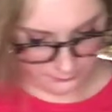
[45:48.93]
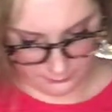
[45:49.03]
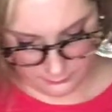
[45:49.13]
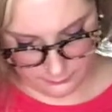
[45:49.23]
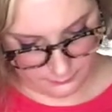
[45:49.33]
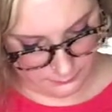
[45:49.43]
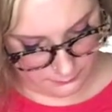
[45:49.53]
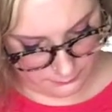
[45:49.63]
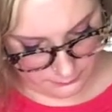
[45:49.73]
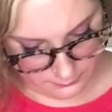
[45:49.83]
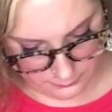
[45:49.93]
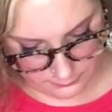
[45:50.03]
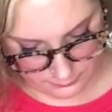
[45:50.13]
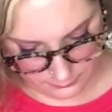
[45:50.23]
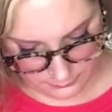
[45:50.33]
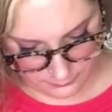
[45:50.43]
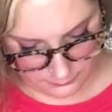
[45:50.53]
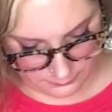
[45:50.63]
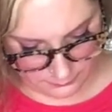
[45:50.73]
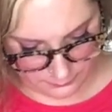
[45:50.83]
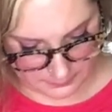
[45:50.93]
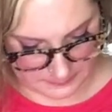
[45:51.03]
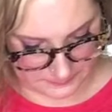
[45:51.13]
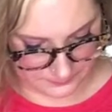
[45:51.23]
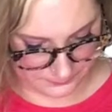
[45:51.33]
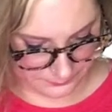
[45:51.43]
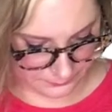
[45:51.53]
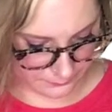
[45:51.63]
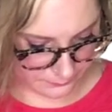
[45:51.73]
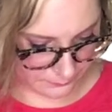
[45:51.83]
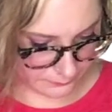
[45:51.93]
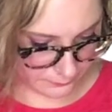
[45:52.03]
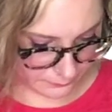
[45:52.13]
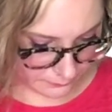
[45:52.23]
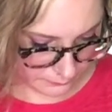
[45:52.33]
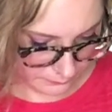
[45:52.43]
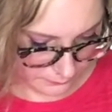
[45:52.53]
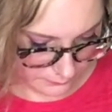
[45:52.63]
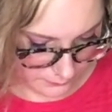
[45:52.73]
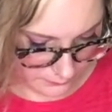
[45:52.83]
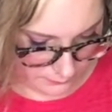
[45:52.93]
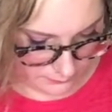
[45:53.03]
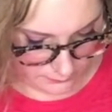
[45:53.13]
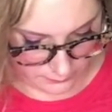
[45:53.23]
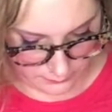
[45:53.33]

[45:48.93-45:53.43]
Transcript: (silence)